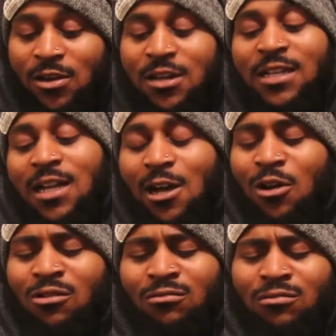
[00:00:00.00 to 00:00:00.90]
here is
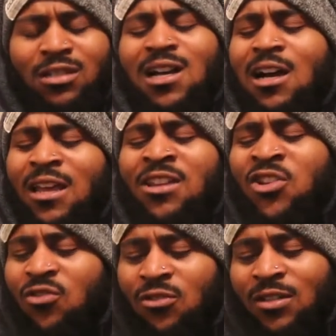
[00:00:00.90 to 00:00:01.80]
called it's called
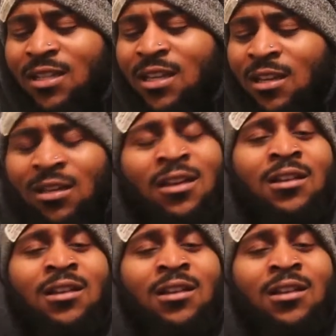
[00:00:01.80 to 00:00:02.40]
Intro. What the hell?